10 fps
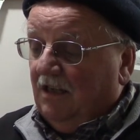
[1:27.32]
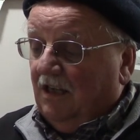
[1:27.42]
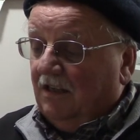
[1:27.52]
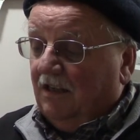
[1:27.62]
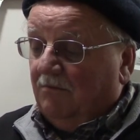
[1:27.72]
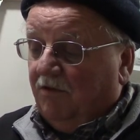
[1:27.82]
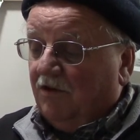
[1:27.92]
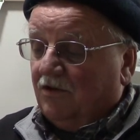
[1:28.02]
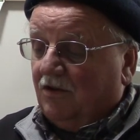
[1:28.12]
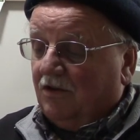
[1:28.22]
and then
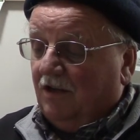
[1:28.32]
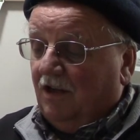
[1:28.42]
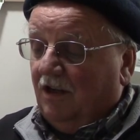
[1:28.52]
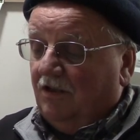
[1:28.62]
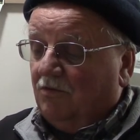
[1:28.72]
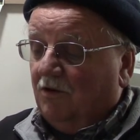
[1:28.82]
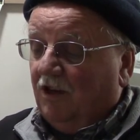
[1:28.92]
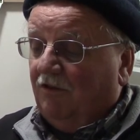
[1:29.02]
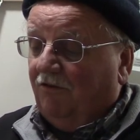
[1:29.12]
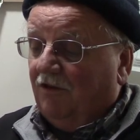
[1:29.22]
plus
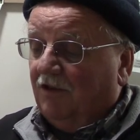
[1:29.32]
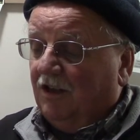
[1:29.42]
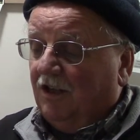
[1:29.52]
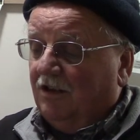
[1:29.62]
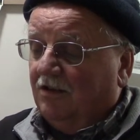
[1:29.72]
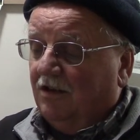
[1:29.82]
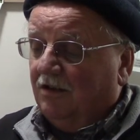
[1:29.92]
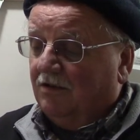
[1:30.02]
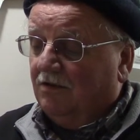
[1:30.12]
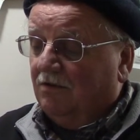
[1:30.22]
20 Fahrenheit
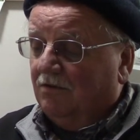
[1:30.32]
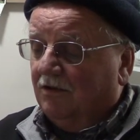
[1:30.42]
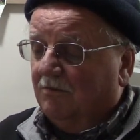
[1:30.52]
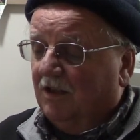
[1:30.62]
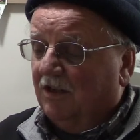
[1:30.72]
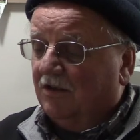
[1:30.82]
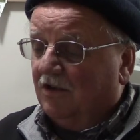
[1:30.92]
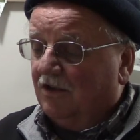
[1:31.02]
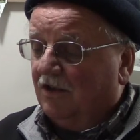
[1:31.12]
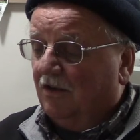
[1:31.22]
to minus
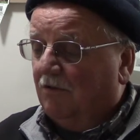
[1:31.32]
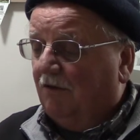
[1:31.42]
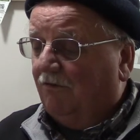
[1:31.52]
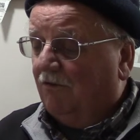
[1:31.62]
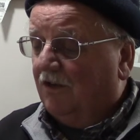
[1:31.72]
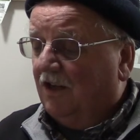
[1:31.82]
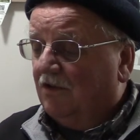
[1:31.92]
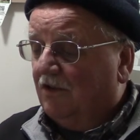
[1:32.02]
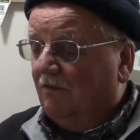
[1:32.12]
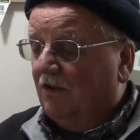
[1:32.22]
6 centigrade for
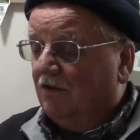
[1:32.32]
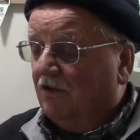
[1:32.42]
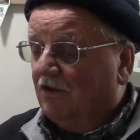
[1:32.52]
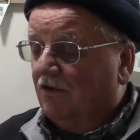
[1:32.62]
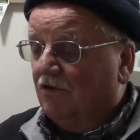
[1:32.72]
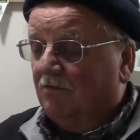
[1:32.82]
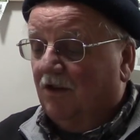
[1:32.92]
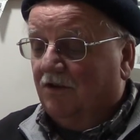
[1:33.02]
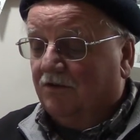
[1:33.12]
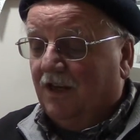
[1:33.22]
dash 76 engine
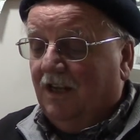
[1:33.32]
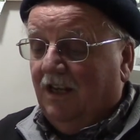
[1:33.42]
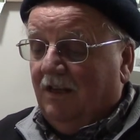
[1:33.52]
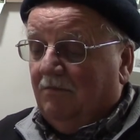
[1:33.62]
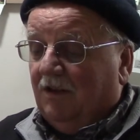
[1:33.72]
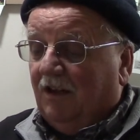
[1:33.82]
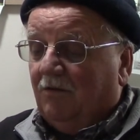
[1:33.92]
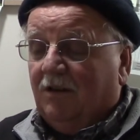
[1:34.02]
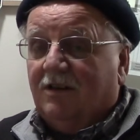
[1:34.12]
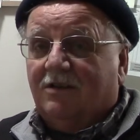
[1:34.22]
models. But
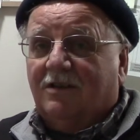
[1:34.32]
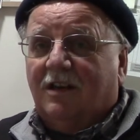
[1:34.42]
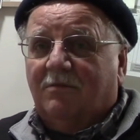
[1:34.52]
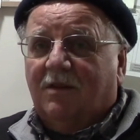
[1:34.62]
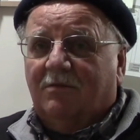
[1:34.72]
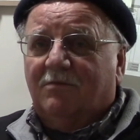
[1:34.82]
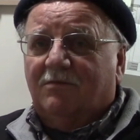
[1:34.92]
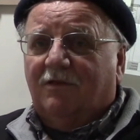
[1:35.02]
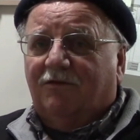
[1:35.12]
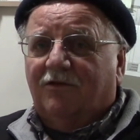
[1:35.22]
anyway, this
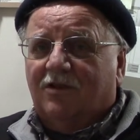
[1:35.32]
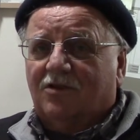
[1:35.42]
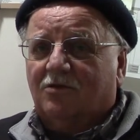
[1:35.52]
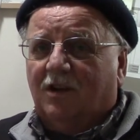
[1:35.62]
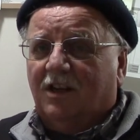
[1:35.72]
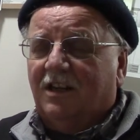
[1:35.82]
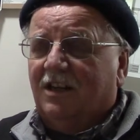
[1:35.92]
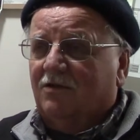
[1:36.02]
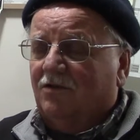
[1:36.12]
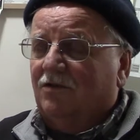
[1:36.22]
I'm referring strictly
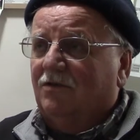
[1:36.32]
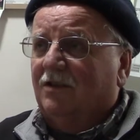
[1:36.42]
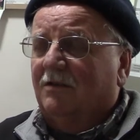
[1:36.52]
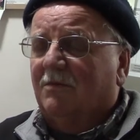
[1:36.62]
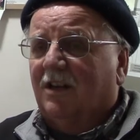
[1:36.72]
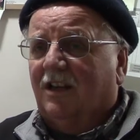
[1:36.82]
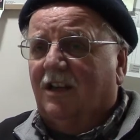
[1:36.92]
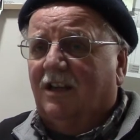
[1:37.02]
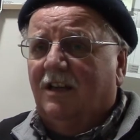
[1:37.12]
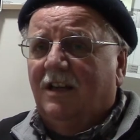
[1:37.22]
now to
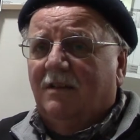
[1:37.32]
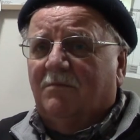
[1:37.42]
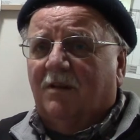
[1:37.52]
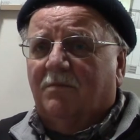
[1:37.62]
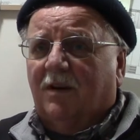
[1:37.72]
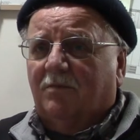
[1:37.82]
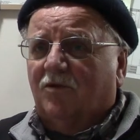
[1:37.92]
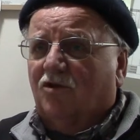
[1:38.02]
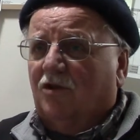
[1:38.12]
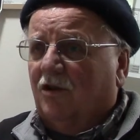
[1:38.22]
my
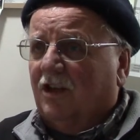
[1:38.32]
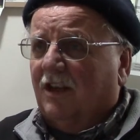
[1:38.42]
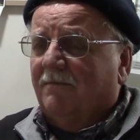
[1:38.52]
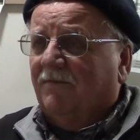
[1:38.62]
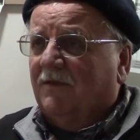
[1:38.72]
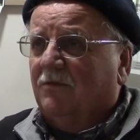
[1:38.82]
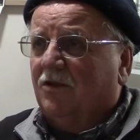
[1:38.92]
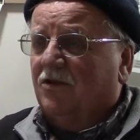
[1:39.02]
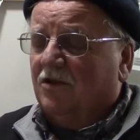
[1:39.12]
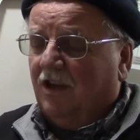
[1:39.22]
Piper Cherokee,
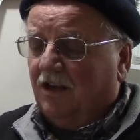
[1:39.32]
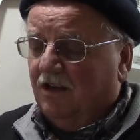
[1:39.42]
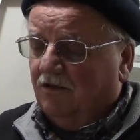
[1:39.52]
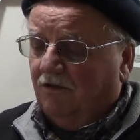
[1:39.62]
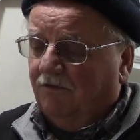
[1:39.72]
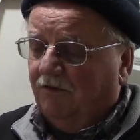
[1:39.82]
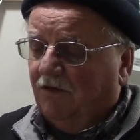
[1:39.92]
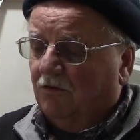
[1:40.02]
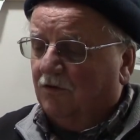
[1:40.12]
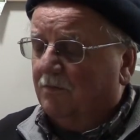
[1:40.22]
which has got a
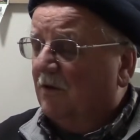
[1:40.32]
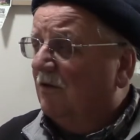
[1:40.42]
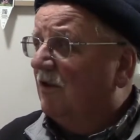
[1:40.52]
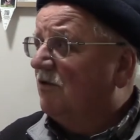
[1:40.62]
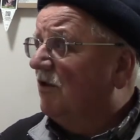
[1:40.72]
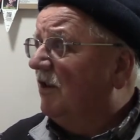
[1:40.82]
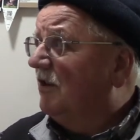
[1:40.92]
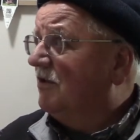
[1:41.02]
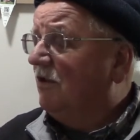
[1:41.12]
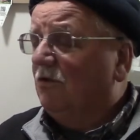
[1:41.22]
150 horsepower engine, and
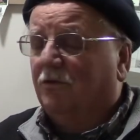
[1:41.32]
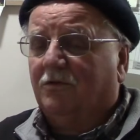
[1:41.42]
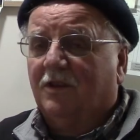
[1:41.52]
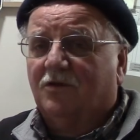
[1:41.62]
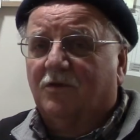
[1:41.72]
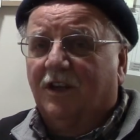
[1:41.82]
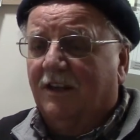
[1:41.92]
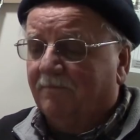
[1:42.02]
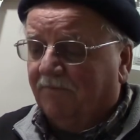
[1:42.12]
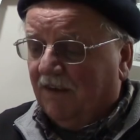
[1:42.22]
it's the old 320.